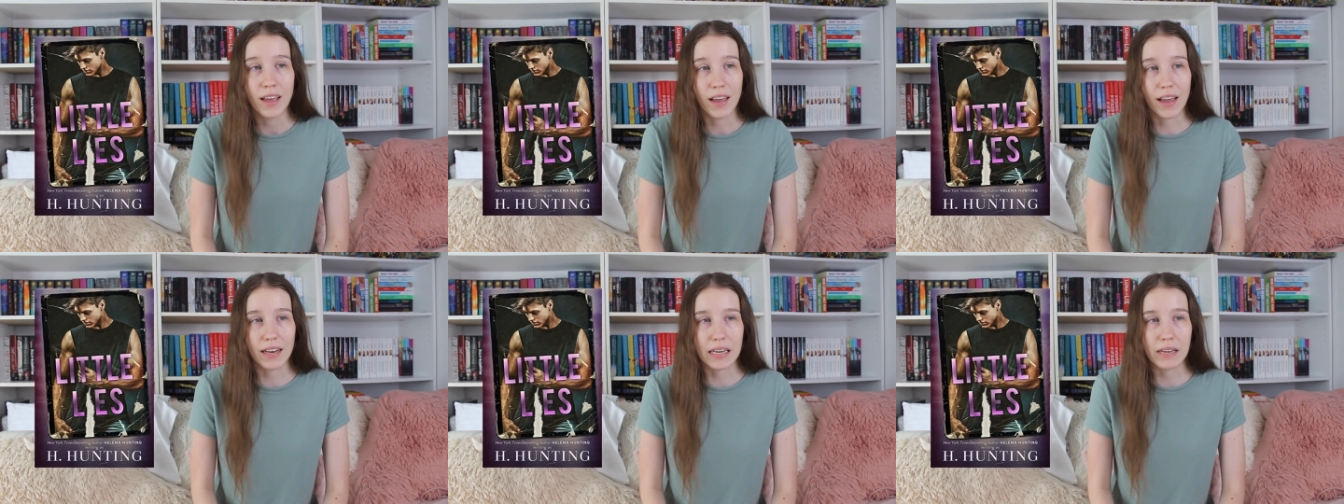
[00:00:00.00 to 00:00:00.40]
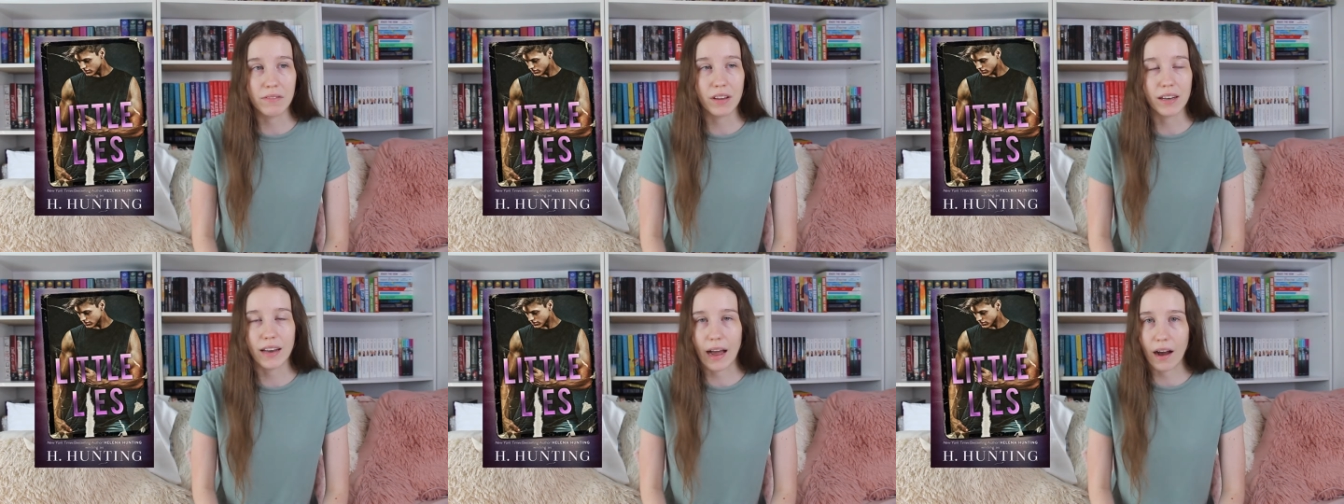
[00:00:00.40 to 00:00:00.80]
and
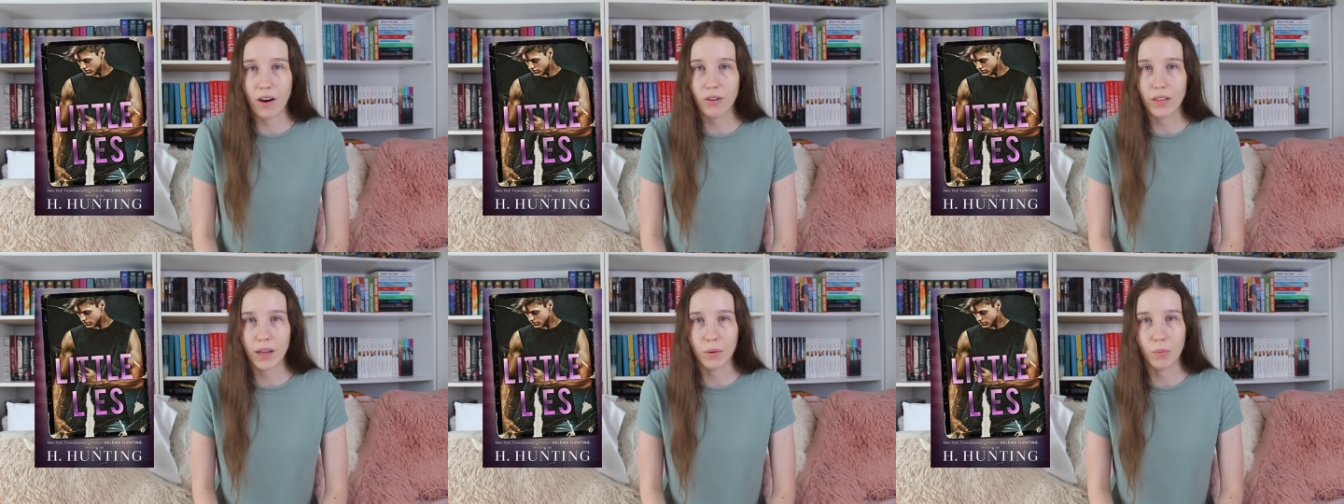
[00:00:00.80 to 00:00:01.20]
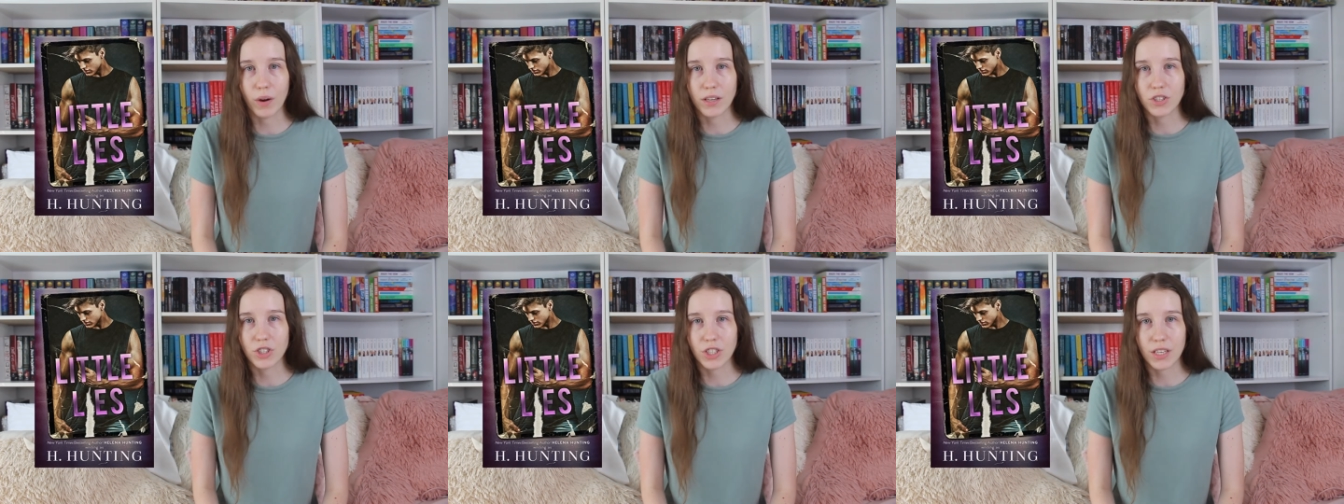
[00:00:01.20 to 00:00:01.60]
even now like
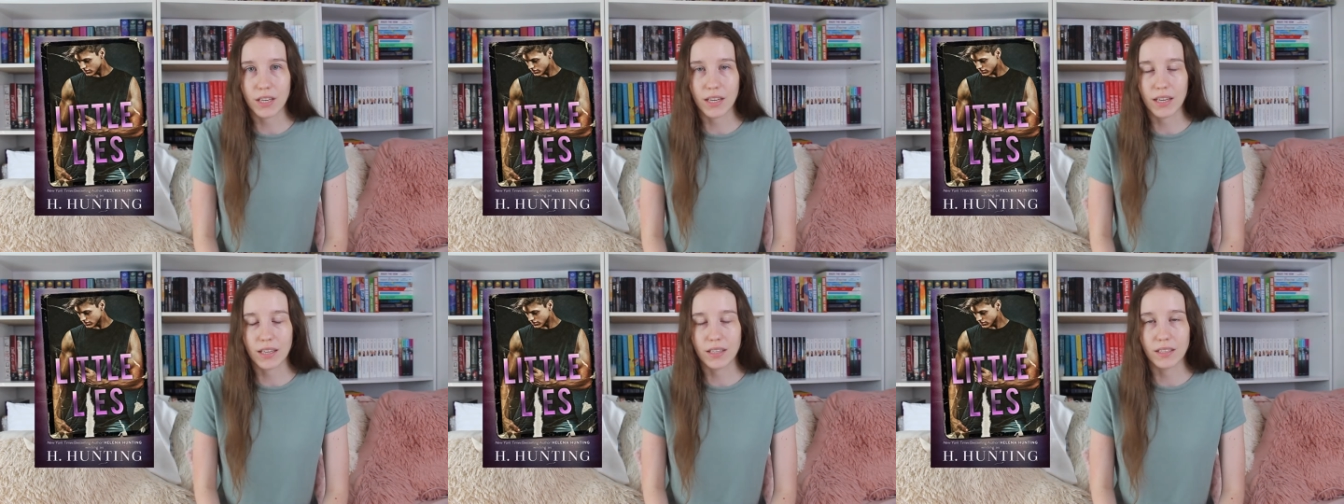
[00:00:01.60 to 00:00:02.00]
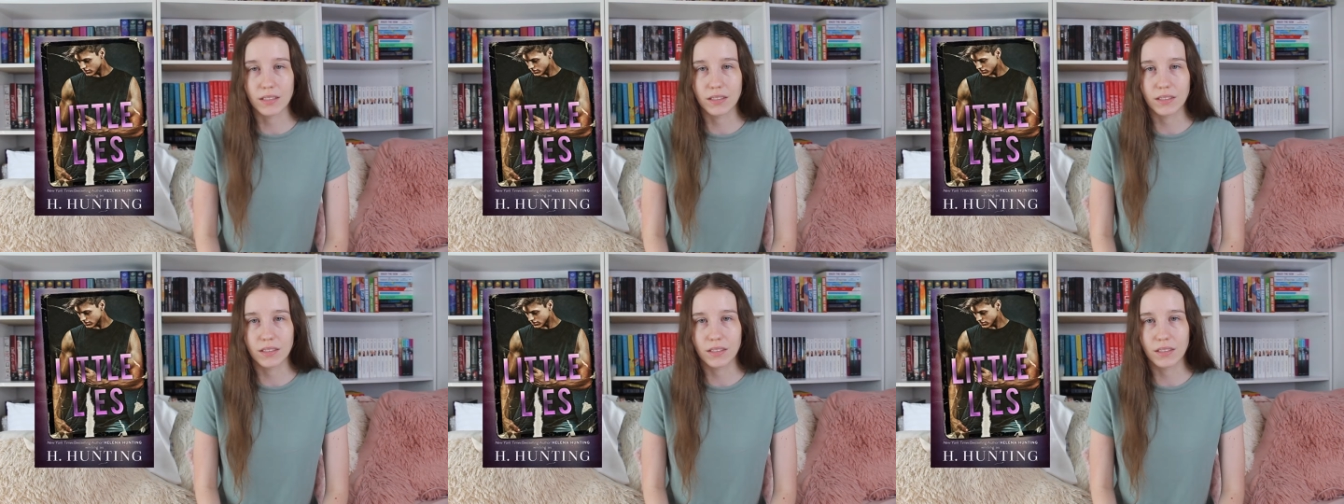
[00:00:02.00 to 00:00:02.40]
when she
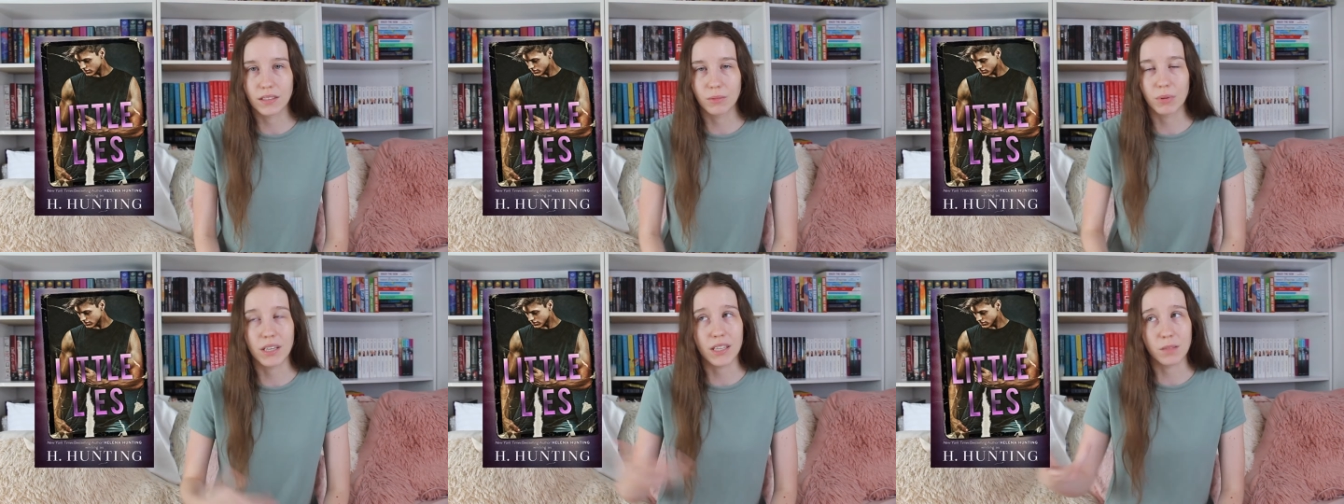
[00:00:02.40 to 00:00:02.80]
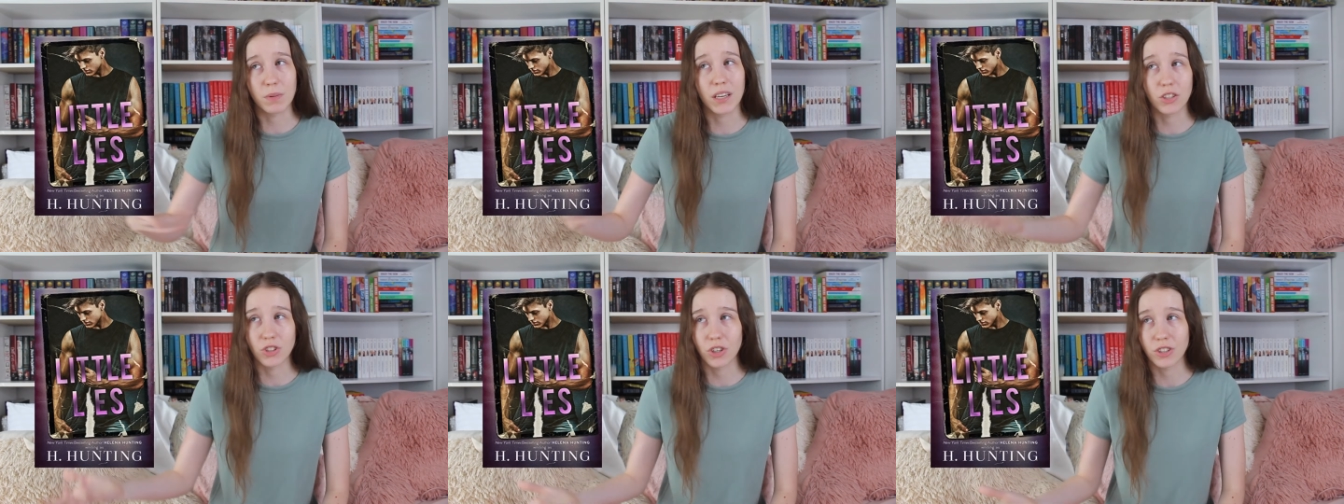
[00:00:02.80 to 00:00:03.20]
is when he's
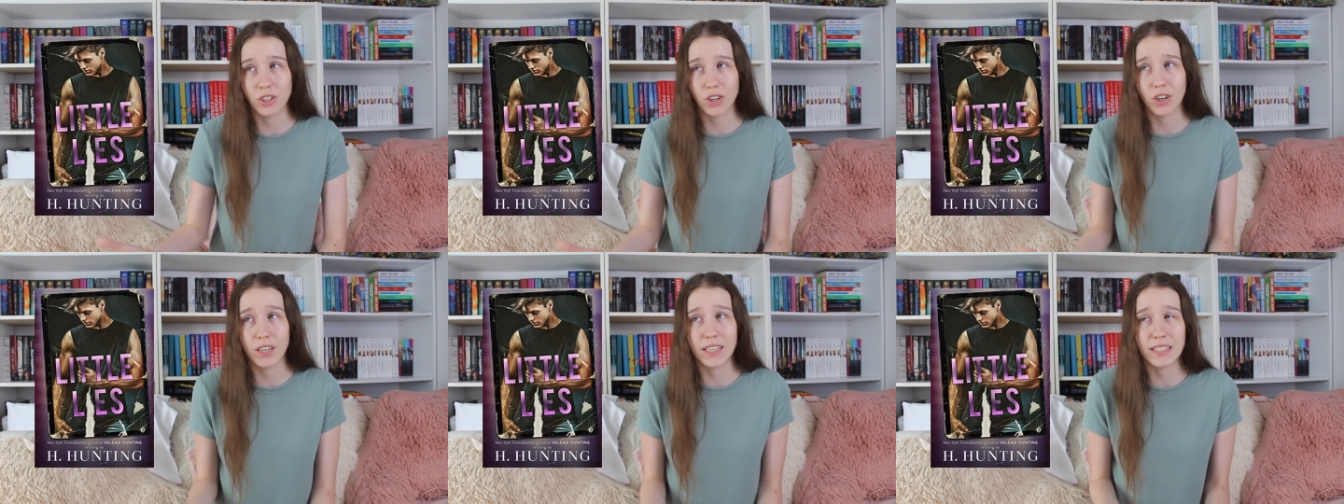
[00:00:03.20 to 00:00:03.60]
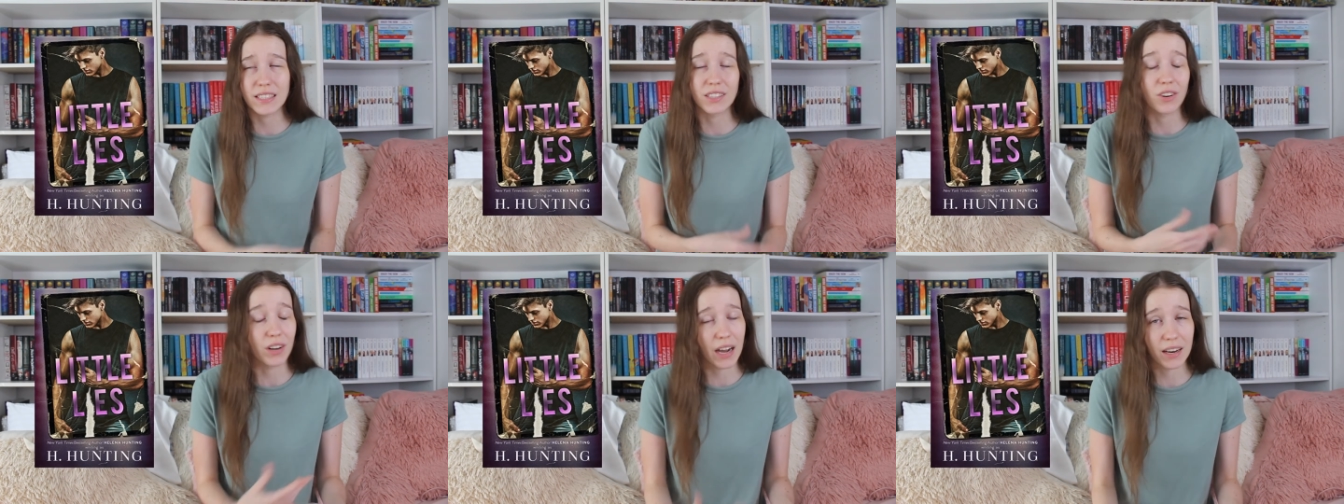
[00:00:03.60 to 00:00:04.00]
being a jerk to her, he's
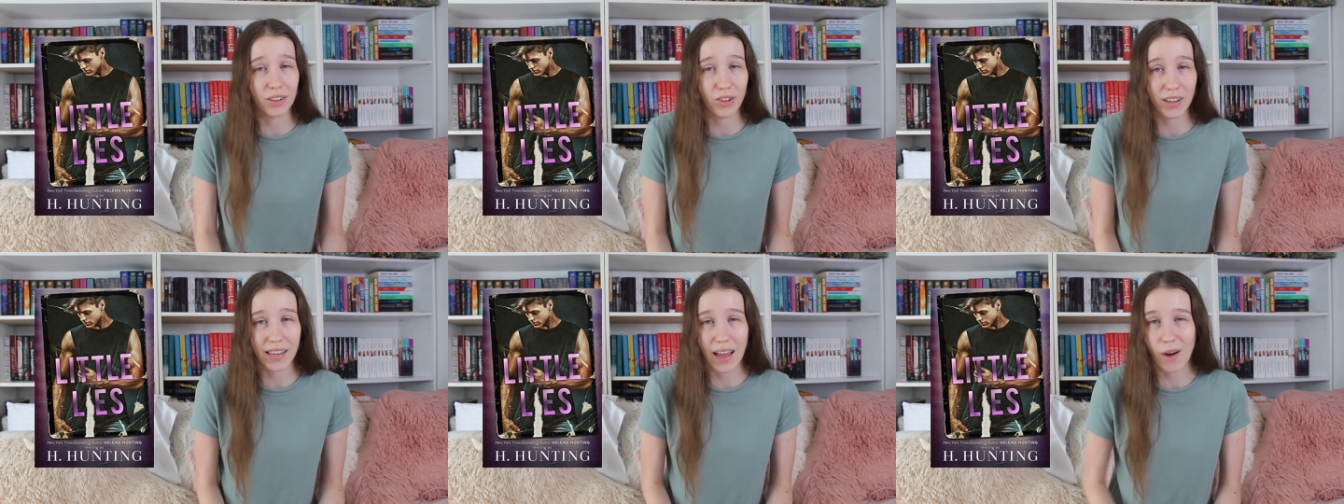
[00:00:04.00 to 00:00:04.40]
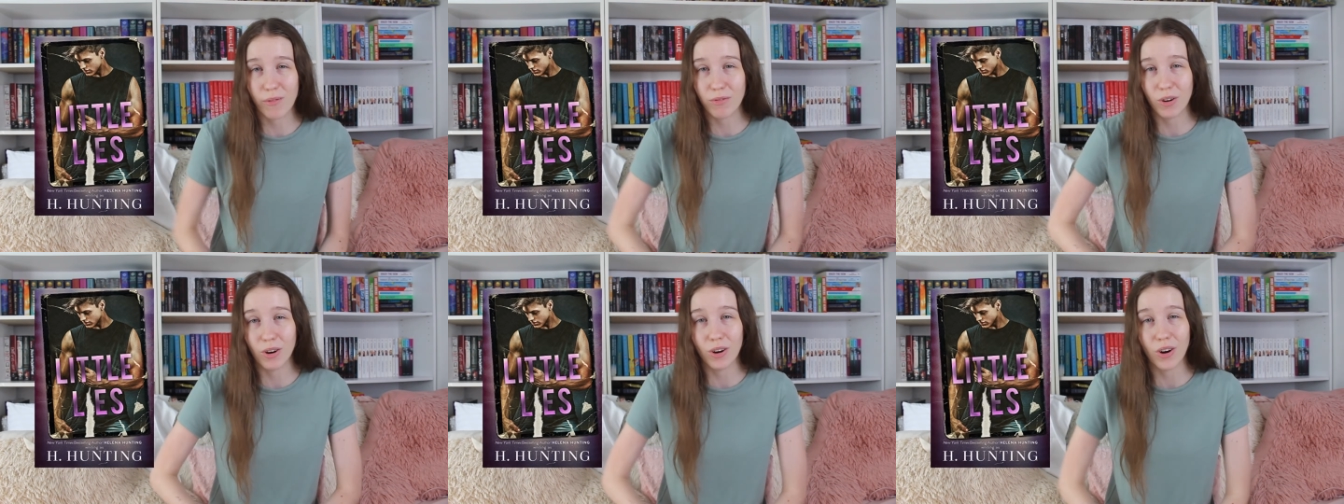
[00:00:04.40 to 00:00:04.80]
still kind of looking out
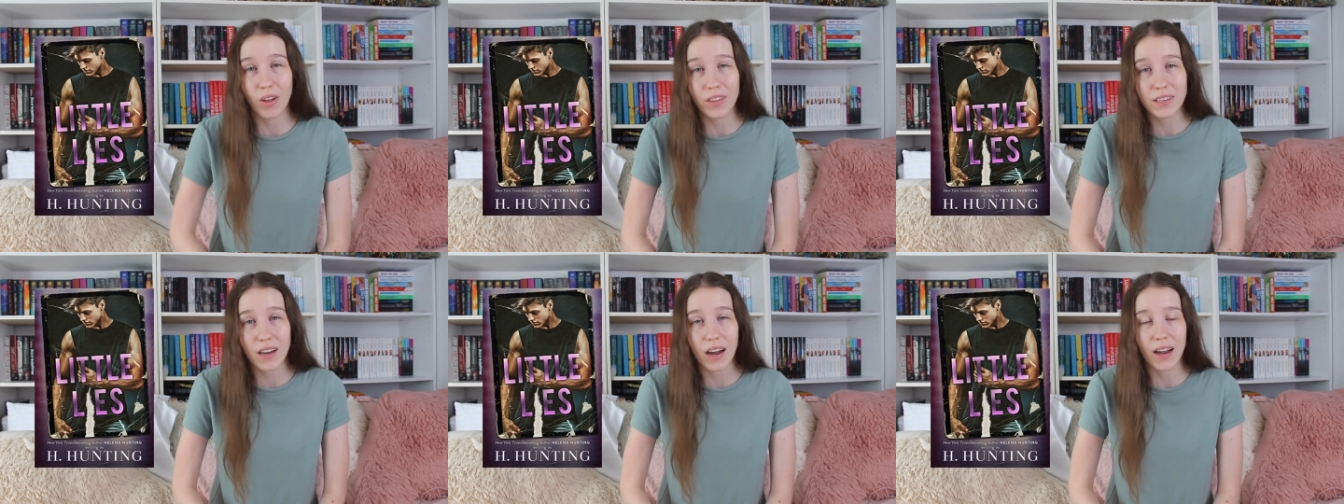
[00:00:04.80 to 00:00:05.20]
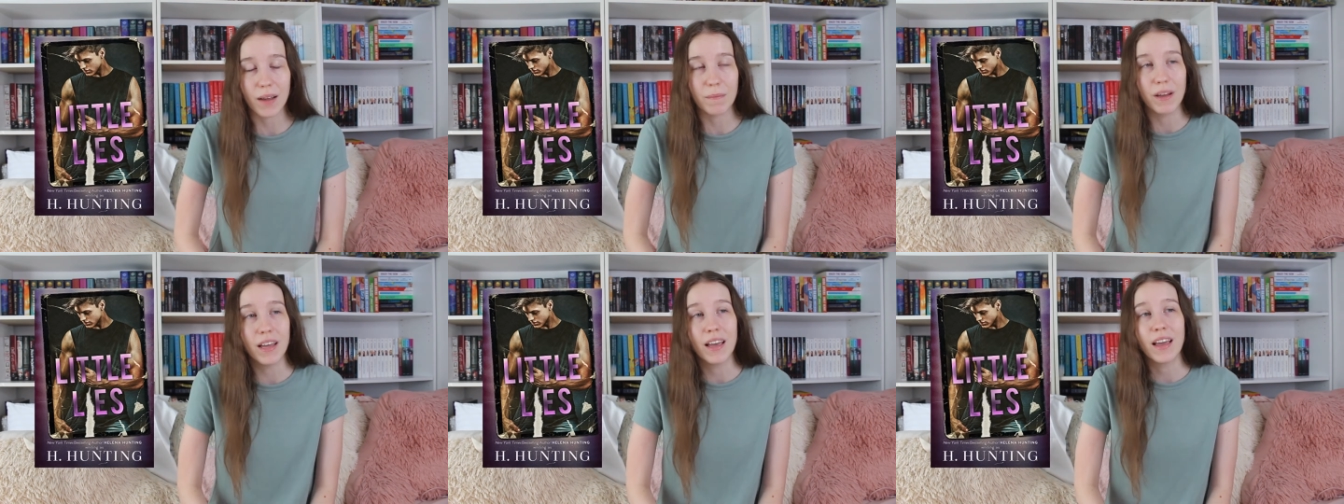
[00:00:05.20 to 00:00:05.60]
for her all the time.